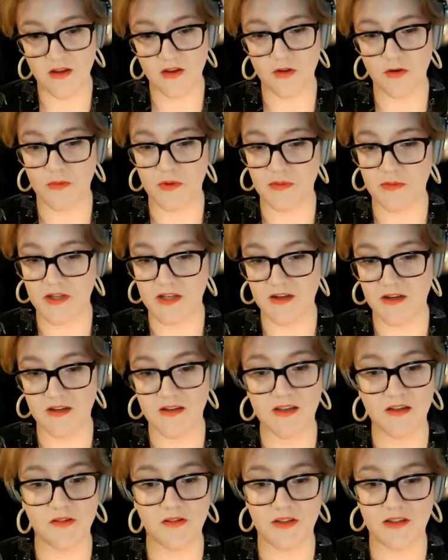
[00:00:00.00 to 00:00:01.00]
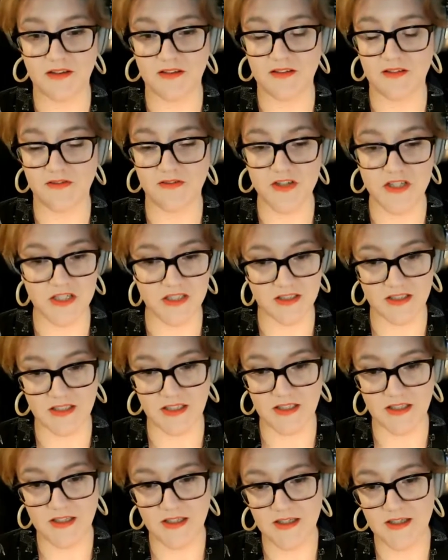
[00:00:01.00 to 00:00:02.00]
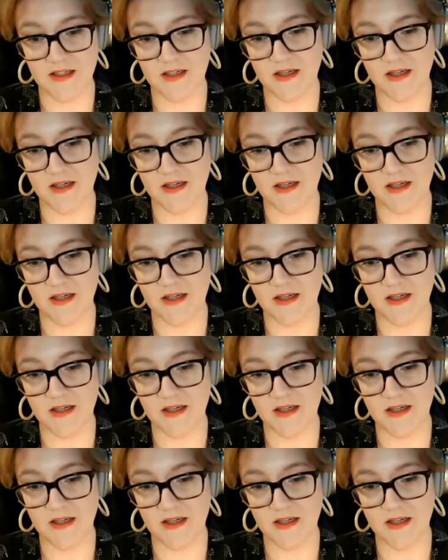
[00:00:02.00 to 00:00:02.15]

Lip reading: though maybe not nearly as efficiently.